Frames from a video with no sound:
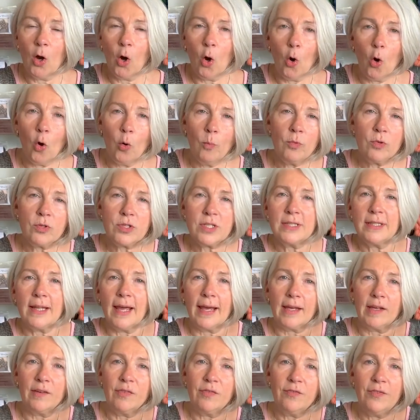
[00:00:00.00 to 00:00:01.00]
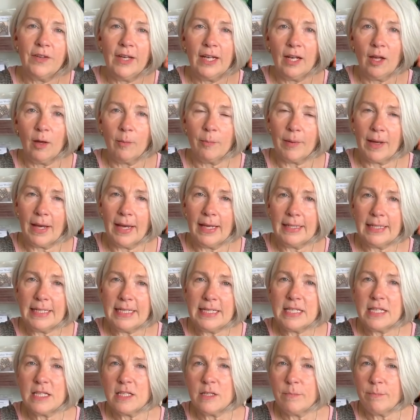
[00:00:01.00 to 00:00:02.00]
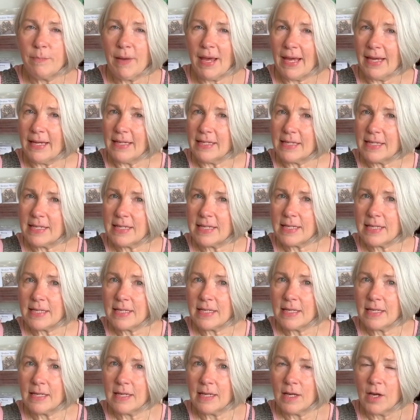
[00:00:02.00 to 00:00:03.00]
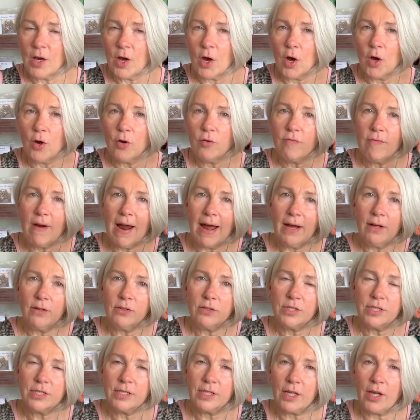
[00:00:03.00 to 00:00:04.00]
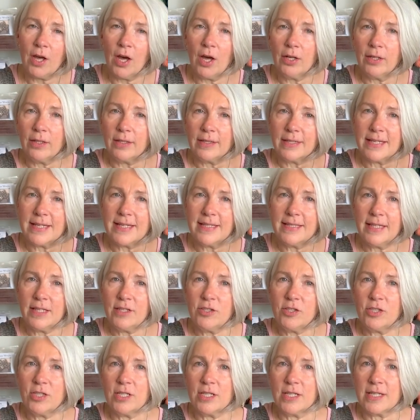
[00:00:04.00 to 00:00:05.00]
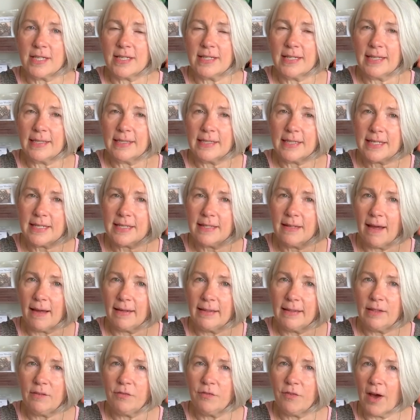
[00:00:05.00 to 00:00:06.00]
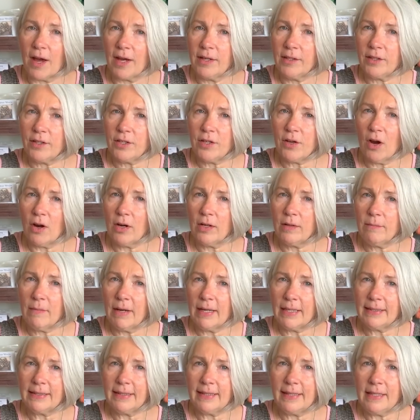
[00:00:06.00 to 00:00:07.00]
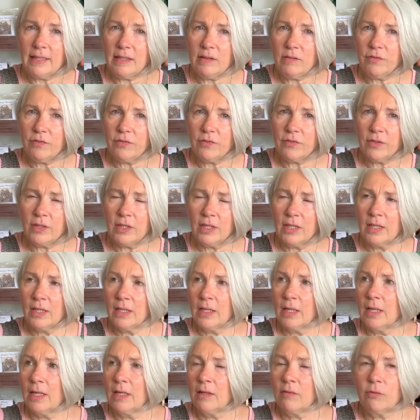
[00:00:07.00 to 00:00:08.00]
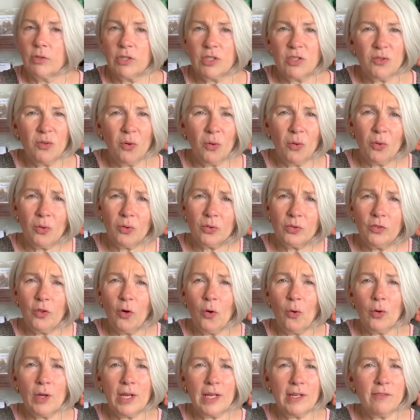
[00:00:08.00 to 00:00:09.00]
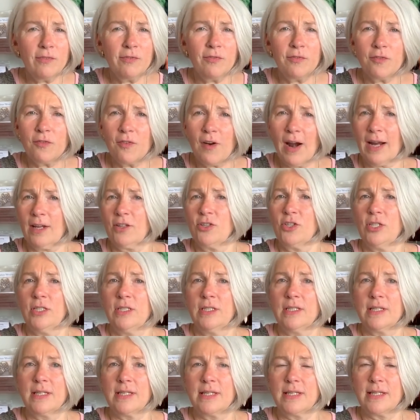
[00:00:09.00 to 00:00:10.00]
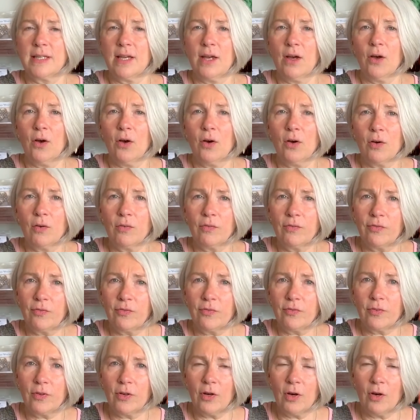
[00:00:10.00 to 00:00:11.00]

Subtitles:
almost like fill up any space around the colored stitches that the slightly finer yarn might leave. We're all talking fractions of